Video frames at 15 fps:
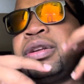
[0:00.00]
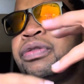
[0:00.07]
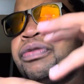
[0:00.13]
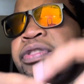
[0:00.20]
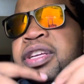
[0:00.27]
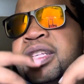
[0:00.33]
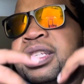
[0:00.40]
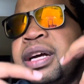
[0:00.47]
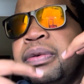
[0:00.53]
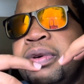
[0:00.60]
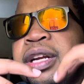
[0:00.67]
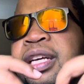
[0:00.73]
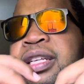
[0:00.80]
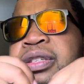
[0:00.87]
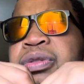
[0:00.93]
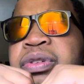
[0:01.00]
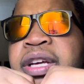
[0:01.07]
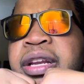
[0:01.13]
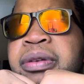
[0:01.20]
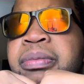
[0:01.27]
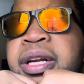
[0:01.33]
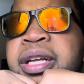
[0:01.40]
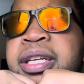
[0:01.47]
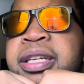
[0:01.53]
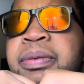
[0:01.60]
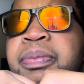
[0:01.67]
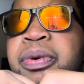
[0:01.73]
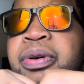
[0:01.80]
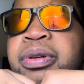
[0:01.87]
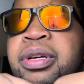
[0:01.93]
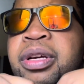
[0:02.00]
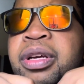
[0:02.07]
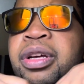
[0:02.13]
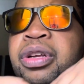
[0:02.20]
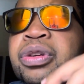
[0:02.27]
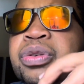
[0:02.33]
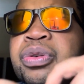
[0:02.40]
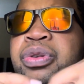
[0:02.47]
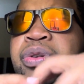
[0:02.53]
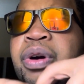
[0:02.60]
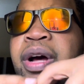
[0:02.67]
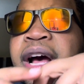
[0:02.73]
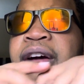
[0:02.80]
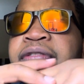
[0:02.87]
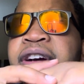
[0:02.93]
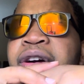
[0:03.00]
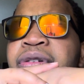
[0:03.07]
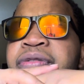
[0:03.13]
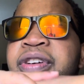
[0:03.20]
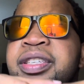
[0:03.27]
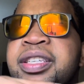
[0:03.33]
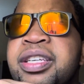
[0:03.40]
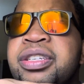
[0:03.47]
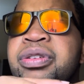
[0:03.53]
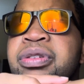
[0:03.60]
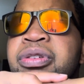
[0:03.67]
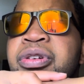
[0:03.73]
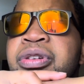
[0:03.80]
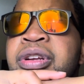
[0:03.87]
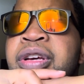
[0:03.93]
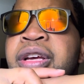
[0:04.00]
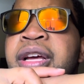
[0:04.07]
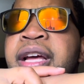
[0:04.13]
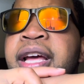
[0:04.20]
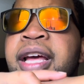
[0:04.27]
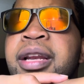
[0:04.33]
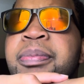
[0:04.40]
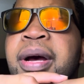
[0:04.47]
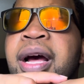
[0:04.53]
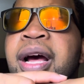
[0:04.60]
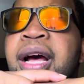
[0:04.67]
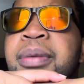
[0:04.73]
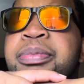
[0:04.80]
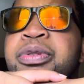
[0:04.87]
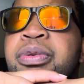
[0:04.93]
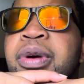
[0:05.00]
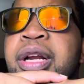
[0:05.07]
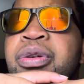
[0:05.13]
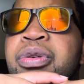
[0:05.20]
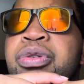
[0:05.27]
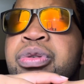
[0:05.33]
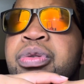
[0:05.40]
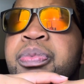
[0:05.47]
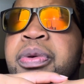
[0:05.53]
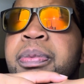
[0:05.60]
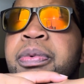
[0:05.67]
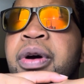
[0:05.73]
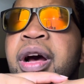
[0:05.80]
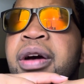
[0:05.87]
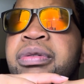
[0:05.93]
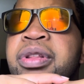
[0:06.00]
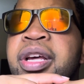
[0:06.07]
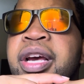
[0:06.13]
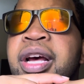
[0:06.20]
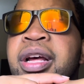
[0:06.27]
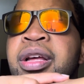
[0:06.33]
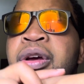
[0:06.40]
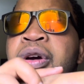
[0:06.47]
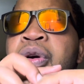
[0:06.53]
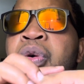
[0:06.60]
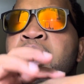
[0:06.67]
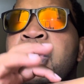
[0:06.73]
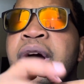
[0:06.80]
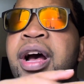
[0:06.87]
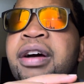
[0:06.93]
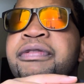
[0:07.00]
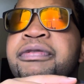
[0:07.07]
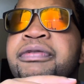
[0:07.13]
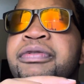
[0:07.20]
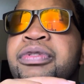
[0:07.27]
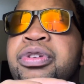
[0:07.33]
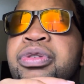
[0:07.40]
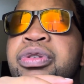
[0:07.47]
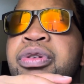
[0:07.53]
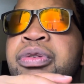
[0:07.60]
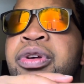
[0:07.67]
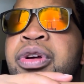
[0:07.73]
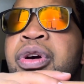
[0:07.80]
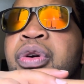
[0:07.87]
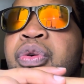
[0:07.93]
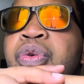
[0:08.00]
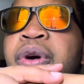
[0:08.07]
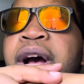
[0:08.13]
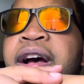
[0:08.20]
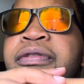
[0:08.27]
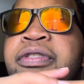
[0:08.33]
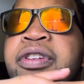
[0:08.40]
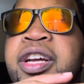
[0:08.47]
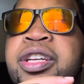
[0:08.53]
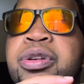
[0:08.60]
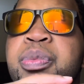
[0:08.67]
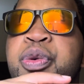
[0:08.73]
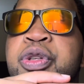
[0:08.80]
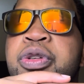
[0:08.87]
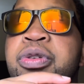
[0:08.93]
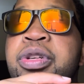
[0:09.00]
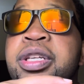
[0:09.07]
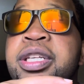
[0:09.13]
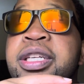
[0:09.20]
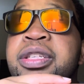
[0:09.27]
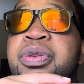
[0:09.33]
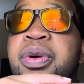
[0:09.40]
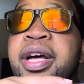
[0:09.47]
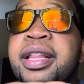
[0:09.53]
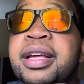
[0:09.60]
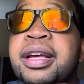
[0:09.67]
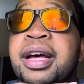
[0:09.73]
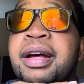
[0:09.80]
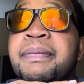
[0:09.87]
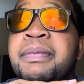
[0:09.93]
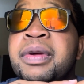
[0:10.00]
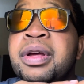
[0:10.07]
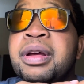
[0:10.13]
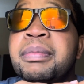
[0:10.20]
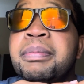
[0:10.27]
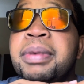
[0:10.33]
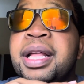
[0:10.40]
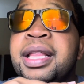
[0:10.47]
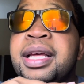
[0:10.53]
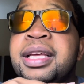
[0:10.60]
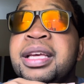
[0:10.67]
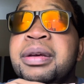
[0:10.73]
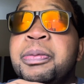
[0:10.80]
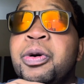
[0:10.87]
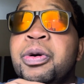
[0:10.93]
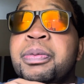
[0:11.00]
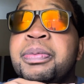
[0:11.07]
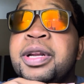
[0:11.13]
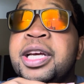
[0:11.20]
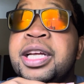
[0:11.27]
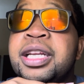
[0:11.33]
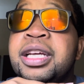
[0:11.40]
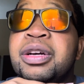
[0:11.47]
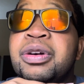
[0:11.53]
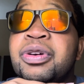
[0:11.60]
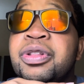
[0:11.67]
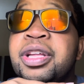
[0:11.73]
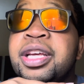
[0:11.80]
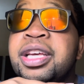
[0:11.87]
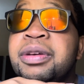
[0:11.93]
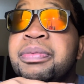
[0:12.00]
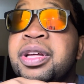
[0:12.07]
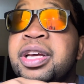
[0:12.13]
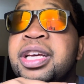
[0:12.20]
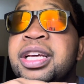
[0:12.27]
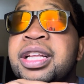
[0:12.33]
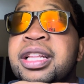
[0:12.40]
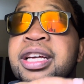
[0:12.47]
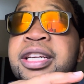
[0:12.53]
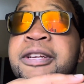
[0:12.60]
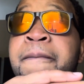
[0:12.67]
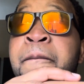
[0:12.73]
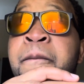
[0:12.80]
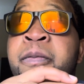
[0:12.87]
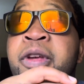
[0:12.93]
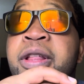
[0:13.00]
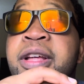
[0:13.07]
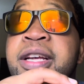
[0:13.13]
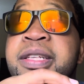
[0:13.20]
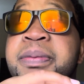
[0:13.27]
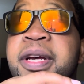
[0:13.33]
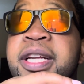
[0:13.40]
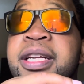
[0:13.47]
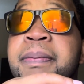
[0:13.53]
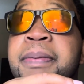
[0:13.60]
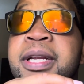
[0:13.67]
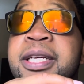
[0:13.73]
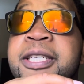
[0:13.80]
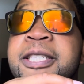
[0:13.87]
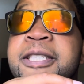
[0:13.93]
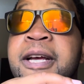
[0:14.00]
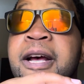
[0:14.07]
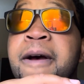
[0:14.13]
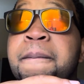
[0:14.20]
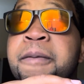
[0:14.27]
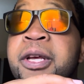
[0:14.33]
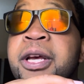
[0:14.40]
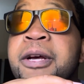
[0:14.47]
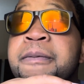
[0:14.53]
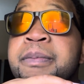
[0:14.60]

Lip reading: of things I want us to deliberate upon, to have a conversation on, and perhaps one or two people out there who have great opportunities where they are, but they keep complaining, or they keep thinking that there is better place up here.